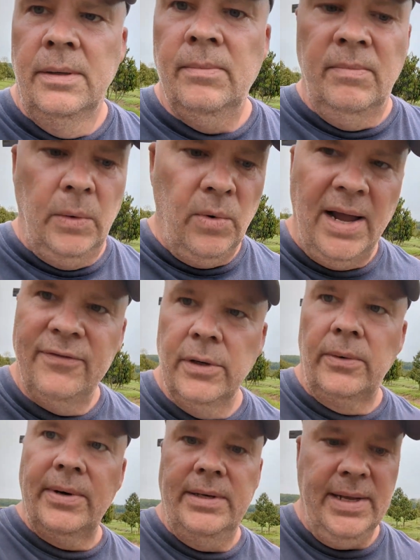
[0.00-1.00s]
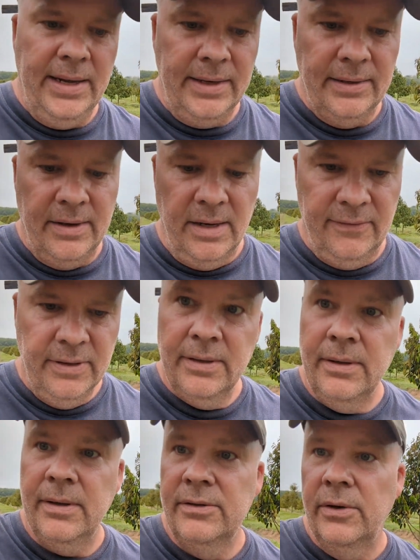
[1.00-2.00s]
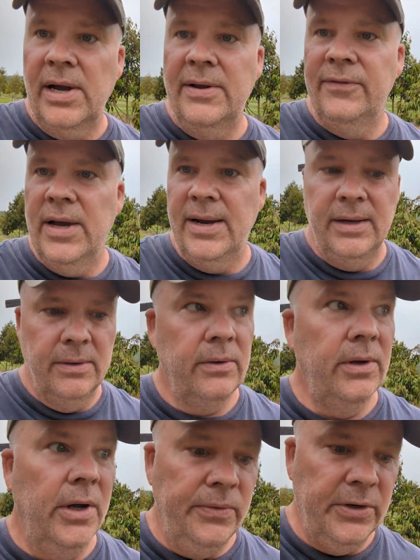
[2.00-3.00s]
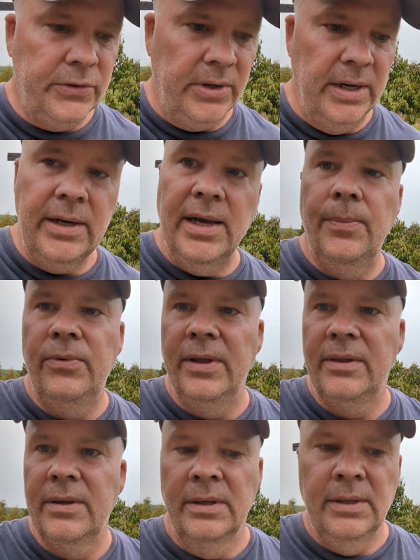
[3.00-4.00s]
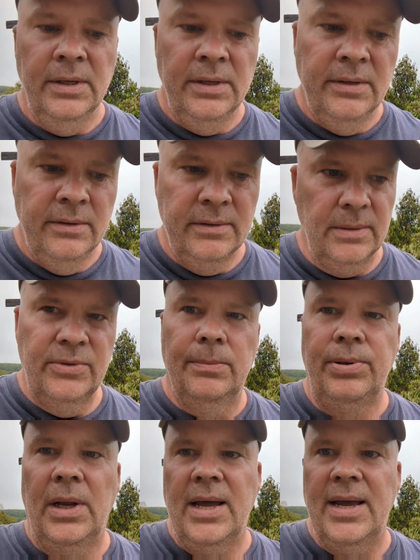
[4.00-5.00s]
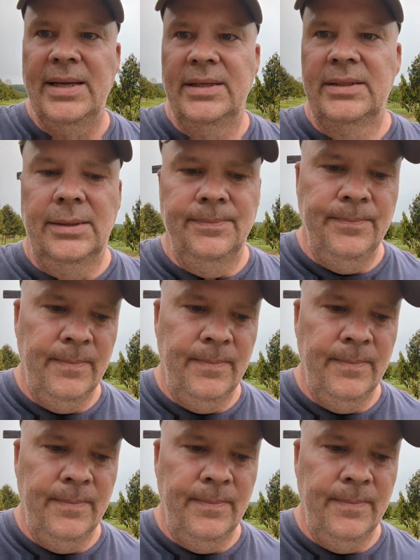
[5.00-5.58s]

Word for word: My wife's already taken off, so I've got to load the truck up with some supplies,